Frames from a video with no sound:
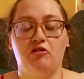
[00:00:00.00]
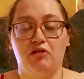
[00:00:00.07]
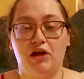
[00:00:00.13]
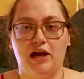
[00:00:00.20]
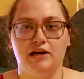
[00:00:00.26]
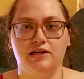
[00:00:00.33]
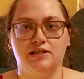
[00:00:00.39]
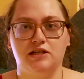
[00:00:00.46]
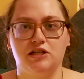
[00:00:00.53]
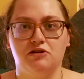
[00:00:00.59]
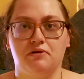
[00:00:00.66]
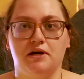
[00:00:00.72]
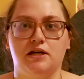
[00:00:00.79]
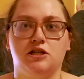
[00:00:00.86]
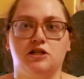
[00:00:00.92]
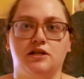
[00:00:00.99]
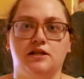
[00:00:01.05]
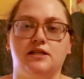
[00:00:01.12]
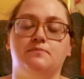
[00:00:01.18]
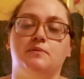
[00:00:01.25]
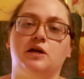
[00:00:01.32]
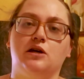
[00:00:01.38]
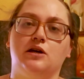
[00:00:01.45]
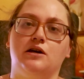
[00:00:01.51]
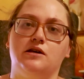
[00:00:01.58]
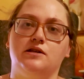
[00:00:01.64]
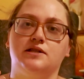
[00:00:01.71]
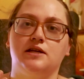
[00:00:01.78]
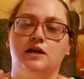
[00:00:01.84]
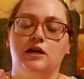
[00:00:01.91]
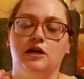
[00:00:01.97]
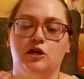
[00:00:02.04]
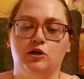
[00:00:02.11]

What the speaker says: thicker situations, because